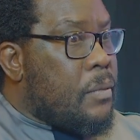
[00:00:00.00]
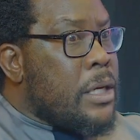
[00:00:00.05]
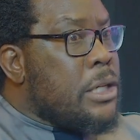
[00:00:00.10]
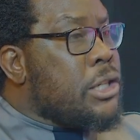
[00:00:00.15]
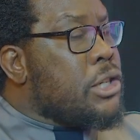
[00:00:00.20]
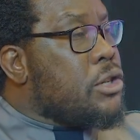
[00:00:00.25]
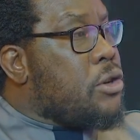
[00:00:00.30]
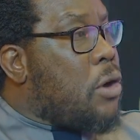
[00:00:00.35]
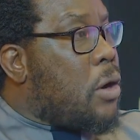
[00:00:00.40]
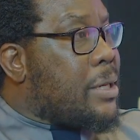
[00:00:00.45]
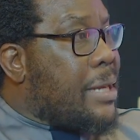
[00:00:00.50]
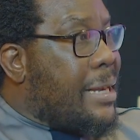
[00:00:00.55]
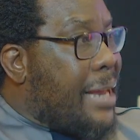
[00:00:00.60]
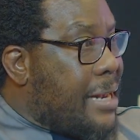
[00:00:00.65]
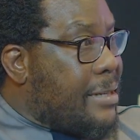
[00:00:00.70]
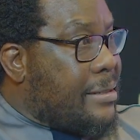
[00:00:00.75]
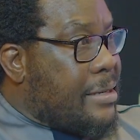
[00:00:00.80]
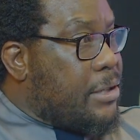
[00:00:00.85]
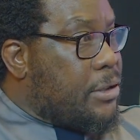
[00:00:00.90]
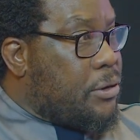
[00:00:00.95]
He's not
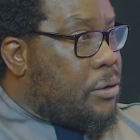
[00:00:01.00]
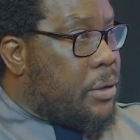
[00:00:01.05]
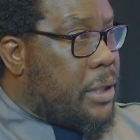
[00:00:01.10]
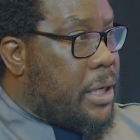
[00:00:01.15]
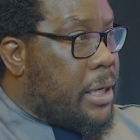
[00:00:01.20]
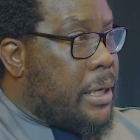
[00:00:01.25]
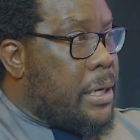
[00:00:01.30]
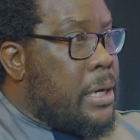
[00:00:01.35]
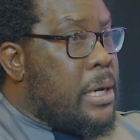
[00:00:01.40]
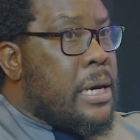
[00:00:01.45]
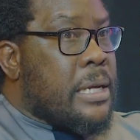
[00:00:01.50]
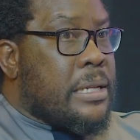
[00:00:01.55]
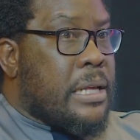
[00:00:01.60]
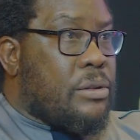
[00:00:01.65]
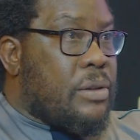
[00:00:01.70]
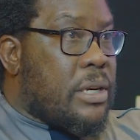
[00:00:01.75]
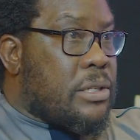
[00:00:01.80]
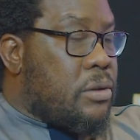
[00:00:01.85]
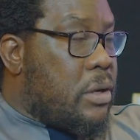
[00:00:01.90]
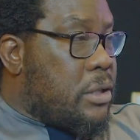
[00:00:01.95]
licensed to carry.
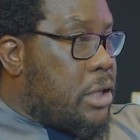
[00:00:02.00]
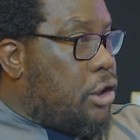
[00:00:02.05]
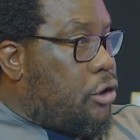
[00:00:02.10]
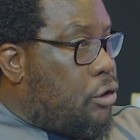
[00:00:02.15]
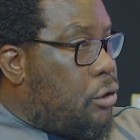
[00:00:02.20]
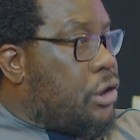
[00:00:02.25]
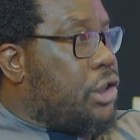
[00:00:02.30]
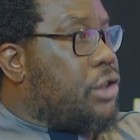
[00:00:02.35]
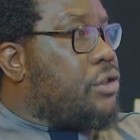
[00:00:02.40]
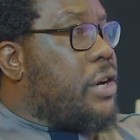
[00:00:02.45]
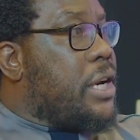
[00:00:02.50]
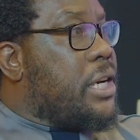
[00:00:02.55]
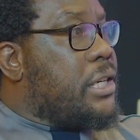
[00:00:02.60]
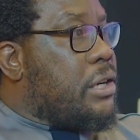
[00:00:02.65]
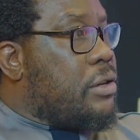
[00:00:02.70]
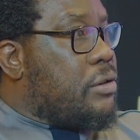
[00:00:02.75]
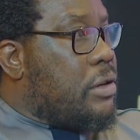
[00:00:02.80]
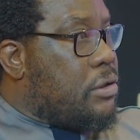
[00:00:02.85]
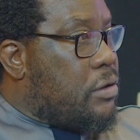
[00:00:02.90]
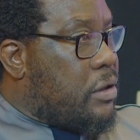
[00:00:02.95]
That was not a shooting range,
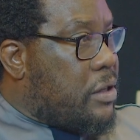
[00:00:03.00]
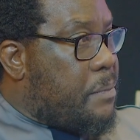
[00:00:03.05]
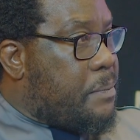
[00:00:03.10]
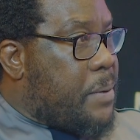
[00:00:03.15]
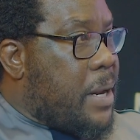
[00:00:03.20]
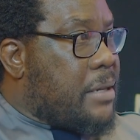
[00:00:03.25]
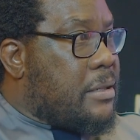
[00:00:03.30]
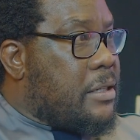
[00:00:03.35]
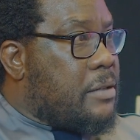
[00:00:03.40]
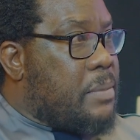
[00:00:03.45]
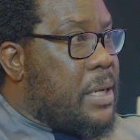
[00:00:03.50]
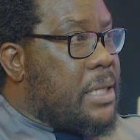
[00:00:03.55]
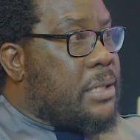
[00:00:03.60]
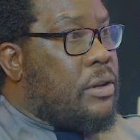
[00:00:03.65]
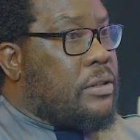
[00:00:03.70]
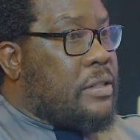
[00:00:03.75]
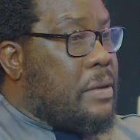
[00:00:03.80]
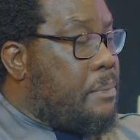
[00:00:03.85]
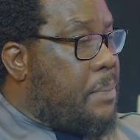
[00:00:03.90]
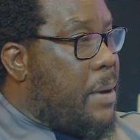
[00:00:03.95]
that was not a practice place,
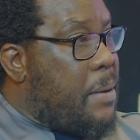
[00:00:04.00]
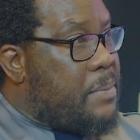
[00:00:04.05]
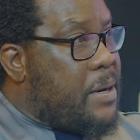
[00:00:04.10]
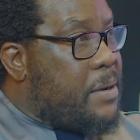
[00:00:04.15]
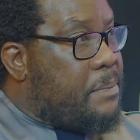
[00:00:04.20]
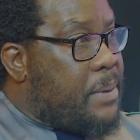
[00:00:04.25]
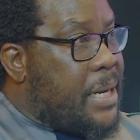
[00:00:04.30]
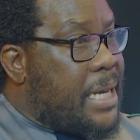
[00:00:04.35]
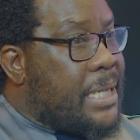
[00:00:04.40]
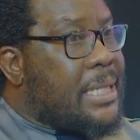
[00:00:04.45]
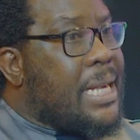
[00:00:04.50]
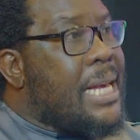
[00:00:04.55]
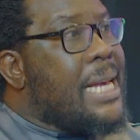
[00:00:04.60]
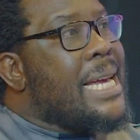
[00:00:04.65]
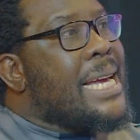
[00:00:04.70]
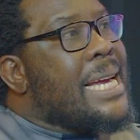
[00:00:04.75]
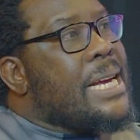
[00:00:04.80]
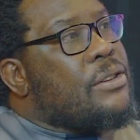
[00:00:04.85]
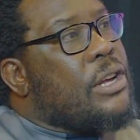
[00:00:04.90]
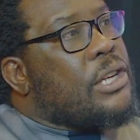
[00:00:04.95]
that's a public place.
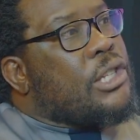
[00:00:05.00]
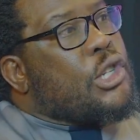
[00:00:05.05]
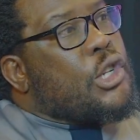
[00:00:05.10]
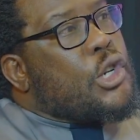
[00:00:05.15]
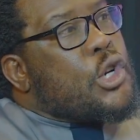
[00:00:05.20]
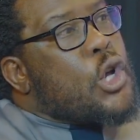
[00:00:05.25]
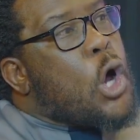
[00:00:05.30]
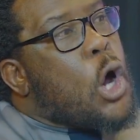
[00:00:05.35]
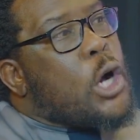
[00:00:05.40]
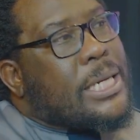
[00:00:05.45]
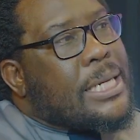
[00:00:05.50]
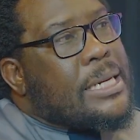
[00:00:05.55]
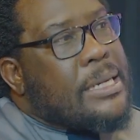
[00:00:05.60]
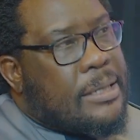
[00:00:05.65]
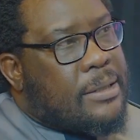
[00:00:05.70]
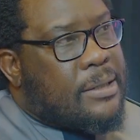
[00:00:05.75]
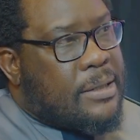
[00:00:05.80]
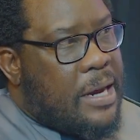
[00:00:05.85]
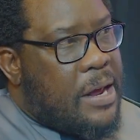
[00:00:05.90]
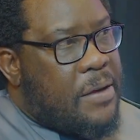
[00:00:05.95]
It was not
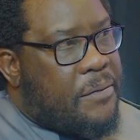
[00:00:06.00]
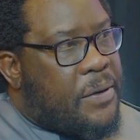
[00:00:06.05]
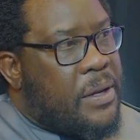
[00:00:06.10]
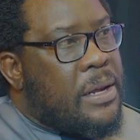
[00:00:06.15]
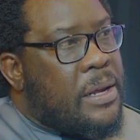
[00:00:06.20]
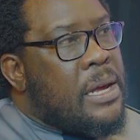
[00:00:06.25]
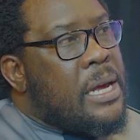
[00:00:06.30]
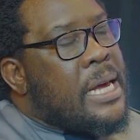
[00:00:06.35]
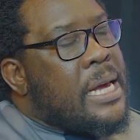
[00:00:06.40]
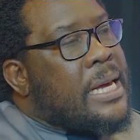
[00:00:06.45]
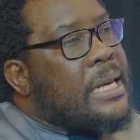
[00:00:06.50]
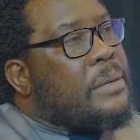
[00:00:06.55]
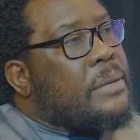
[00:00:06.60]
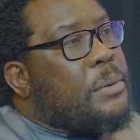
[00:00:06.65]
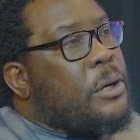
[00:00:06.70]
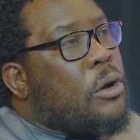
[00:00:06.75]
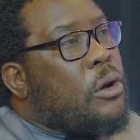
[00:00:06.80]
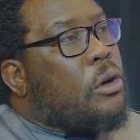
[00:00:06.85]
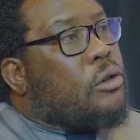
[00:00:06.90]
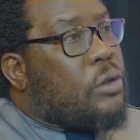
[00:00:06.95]
his rifle. It
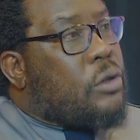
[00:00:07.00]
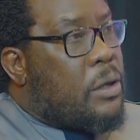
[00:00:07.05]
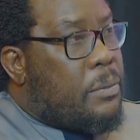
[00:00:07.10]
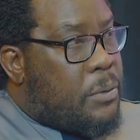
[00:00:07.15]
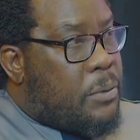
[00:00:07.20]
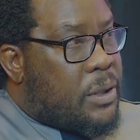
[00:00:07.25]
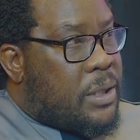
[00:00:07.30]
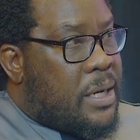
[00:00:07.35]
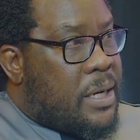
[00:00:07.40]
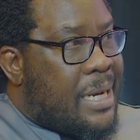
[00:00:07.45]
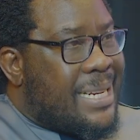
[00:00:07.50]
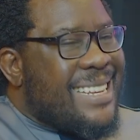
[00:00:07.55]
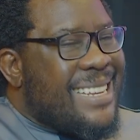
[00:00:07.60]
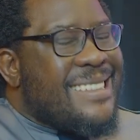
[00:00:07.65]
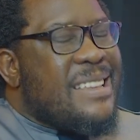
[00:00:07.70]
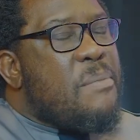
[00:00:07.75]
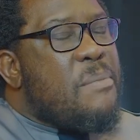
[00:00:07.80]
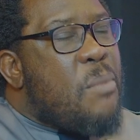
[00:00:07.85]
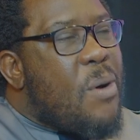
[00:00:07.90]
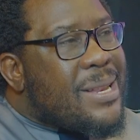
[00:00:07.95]
belonged to the bodyguard.
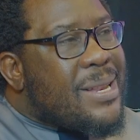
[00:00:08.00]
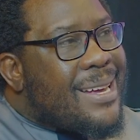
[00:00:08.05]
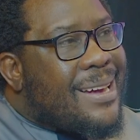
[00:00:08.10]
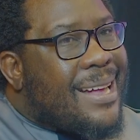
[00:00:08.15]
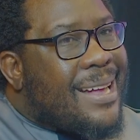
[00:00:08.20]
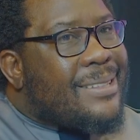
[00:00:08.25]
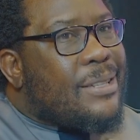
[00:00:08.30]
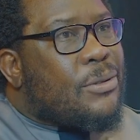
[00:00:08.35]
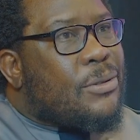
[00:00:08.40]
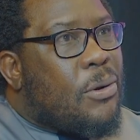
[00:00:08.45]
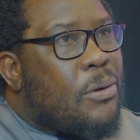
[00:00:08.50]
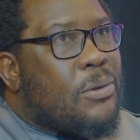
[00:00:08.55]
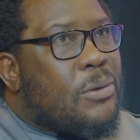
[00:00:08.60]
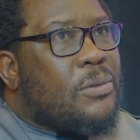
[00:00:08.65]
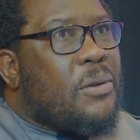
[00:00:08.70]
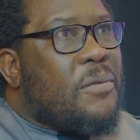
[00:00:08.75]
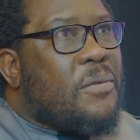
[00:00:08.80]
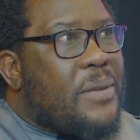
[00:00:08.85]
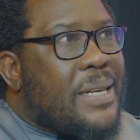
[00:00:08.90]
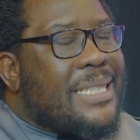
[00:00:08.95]
The bodyguard is
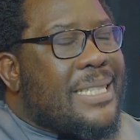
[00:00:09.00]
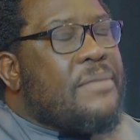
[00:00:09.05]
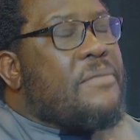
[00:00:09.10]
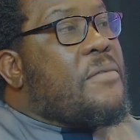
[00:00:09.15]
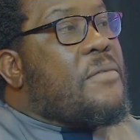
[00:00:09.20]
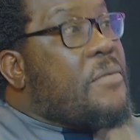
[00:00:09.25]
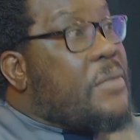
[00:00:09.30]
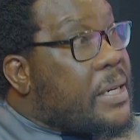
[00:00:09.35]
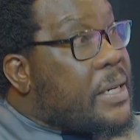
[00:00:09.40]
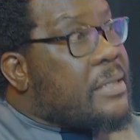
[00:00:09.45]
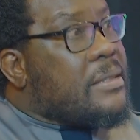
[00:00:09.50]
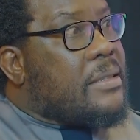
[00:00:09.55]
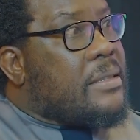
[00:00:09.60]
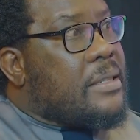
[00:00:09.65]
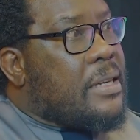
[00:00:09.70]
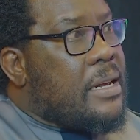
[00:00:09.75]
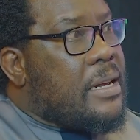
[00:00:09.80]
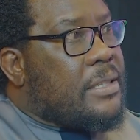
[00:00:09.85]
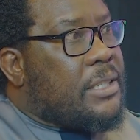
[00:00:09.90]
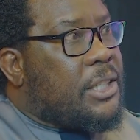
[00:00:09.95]
also facing very
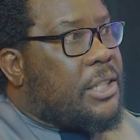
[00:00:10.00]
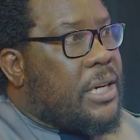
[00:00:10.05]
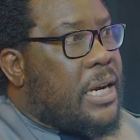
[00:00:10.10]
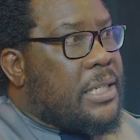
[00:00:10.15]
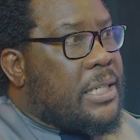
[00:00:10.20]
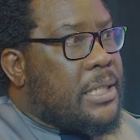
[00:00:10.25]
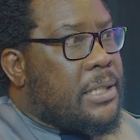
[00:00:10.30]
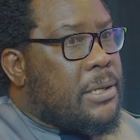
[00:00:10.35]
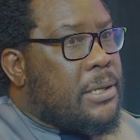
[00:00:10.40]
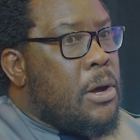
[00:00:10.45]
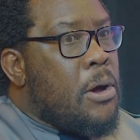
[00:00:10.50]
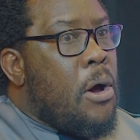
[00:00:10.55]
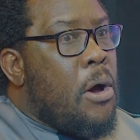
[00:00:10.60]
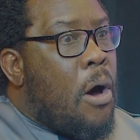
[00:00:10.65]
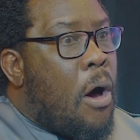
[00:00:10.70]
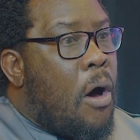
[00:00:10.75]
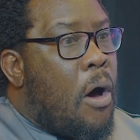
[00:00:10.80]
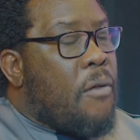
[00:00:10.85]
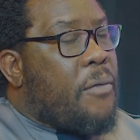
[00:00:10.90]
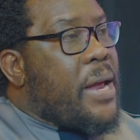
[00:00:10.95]
serious charges
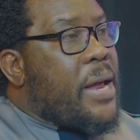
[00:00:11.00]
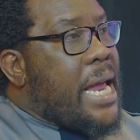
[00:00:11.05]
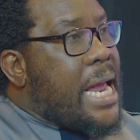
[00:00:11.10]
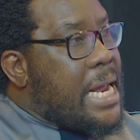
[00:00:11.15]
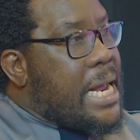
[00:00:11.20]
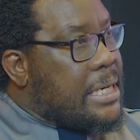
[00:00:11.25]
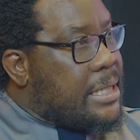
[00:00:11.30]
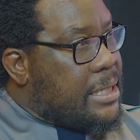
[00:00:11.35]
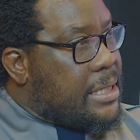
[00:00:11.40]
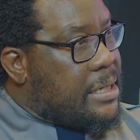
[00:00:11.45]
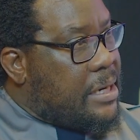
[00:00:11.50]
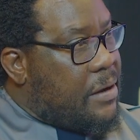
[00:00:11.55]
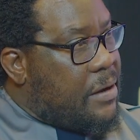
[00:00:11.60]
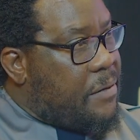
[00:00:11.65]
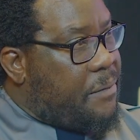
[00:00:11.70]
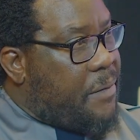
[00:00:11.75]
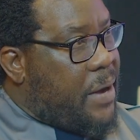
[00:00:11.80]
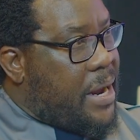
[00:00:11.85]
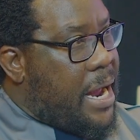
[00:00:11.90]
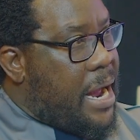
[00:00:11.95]
of handing a
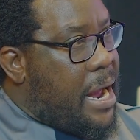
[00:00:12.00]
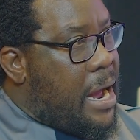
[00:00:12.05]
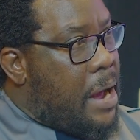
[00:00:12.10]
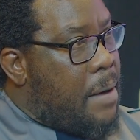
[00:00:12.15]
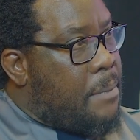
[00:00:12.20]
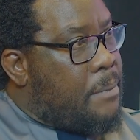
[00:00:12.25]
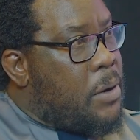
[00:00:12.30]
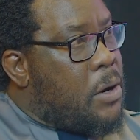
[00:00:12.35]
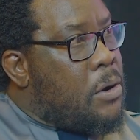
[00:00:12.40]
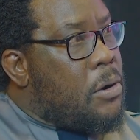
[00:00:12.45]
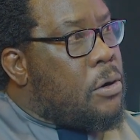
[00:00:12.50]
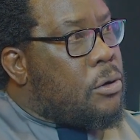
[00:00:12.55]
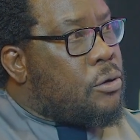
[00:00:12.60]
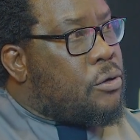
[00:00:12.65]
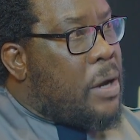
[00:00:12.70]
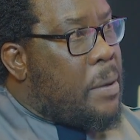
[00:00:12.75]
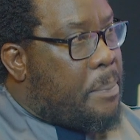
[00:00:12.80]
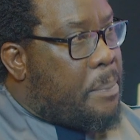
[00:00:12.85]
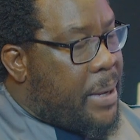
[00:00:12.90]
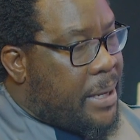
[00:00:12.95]
firearm
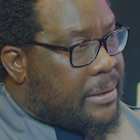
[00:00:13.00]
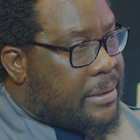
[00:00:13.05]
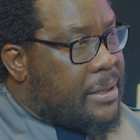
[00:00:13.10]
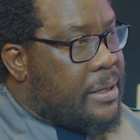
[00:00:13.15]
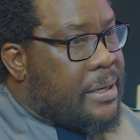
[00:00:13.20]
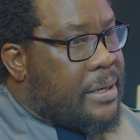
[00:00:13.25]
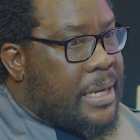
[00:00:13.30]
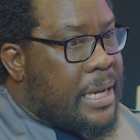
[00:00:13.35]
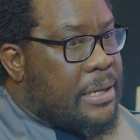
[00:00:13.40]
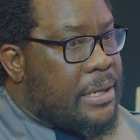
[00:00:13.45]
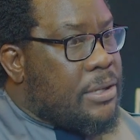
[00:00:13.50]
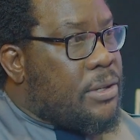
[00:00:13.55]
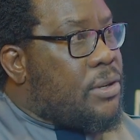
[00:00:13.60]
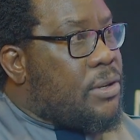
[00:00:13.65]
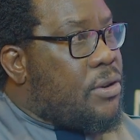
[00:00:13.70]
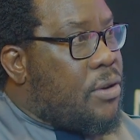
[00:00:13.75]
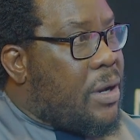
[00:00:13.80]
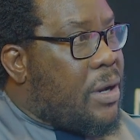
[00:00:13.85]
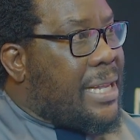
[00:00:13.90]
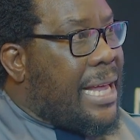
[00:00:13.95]
to a person that is
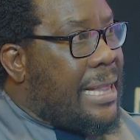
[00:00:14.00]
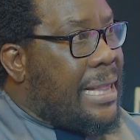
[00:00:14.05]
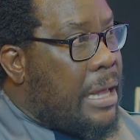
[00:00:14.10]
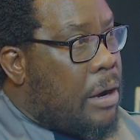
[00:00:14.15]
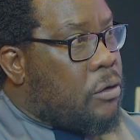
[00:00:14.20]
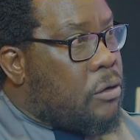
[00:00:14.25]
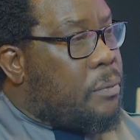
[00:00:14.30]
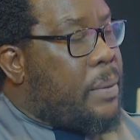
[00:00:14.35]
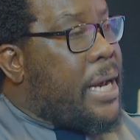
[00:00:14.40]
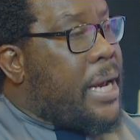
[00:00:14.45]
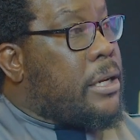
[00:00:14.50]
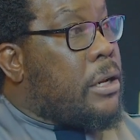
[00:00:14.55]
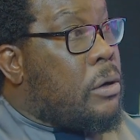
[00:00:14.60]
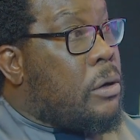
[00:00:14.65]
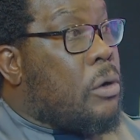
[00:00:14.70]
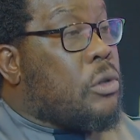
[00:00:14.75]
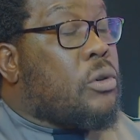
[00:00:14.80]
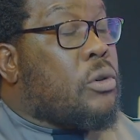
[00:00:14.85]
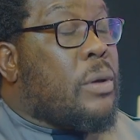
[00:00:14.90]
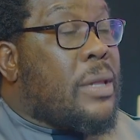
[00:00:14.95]
not allowed by the
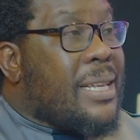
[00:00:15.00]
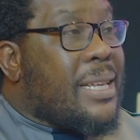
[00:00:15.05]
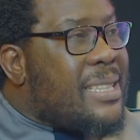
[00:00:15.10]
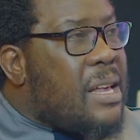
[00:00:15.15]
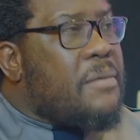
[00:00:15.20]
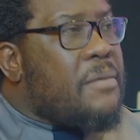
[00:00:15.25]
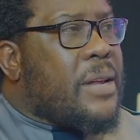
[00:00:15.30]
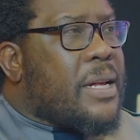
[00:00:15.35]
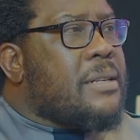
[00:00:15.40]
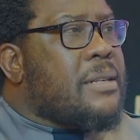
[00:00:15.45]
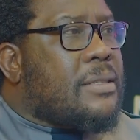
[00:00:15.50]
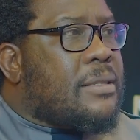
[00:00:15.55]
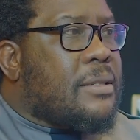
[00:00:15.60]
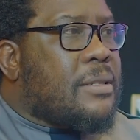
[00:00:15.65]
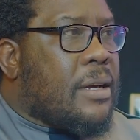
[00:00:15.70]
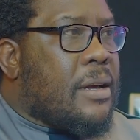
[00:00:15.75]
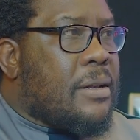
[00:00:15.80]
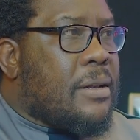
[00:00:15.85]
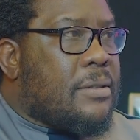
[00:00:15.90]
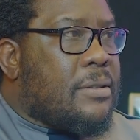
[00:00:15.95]
law. So these are very
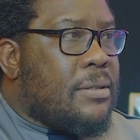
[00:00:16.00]
serious.